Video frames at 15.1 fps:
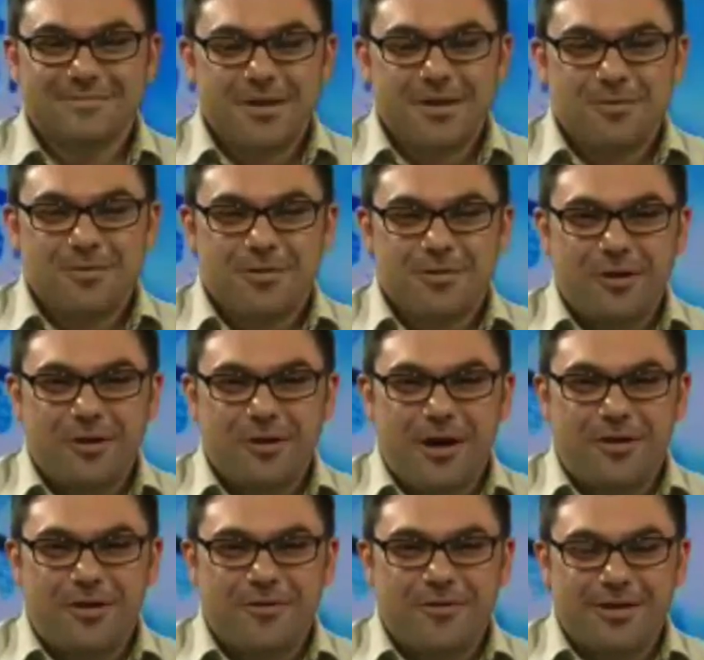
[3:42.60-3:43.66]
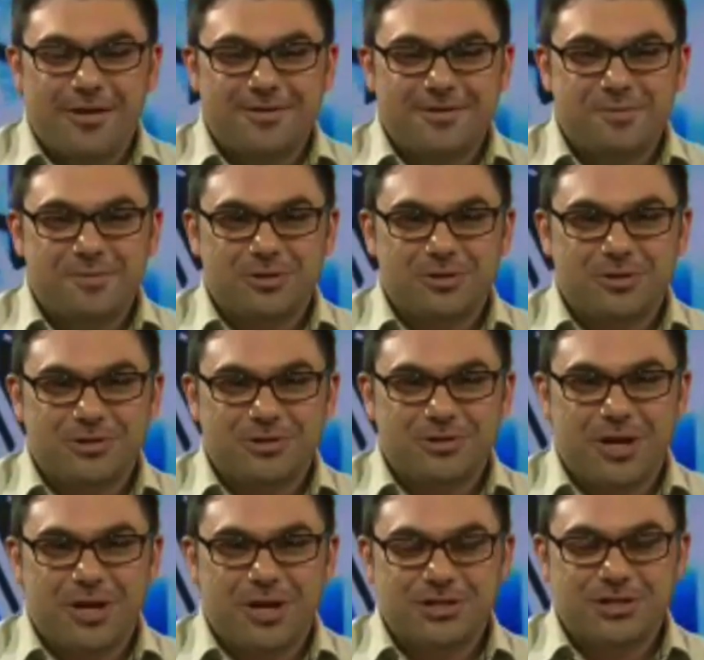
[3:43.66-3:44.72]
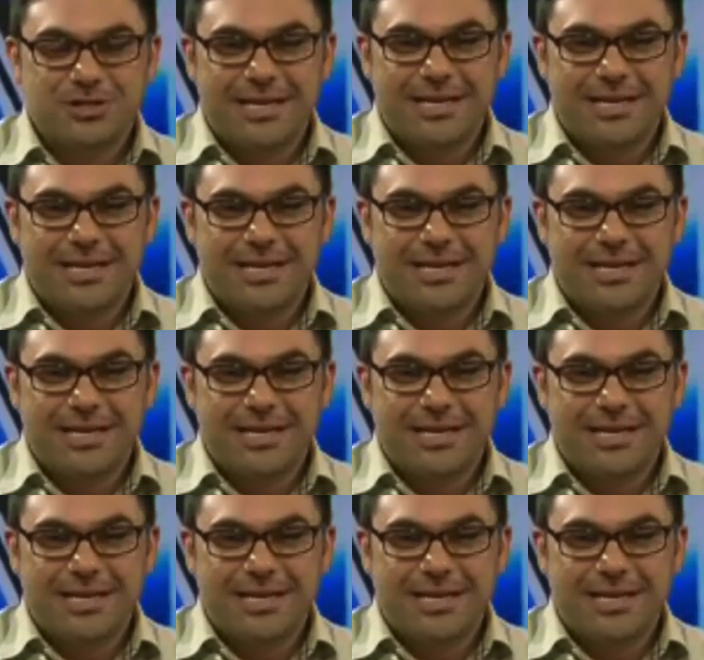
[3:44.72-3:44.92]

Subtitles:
Well, thank you, Brad, for that special introduction.